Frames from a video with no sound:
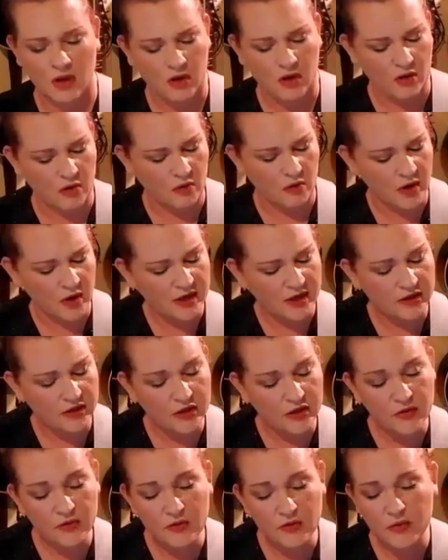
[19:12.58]
when your
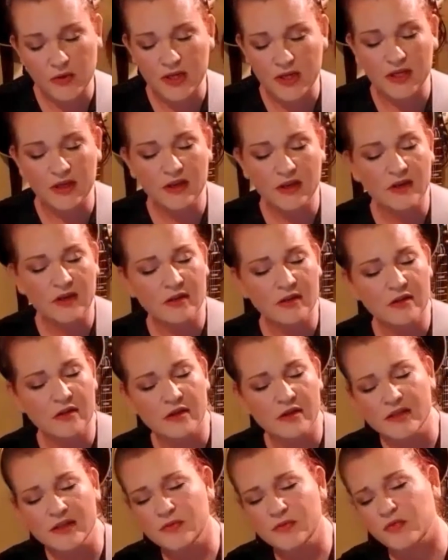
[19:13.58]
will is
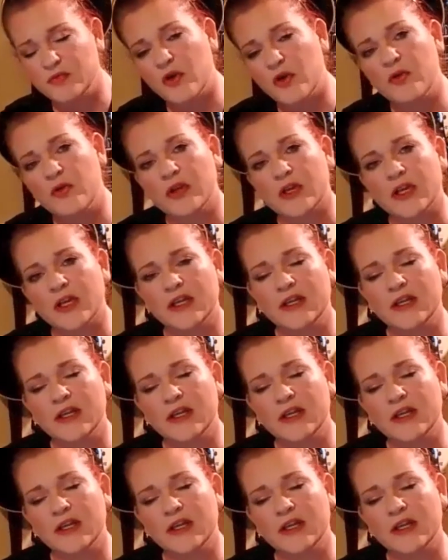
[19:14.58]
broken,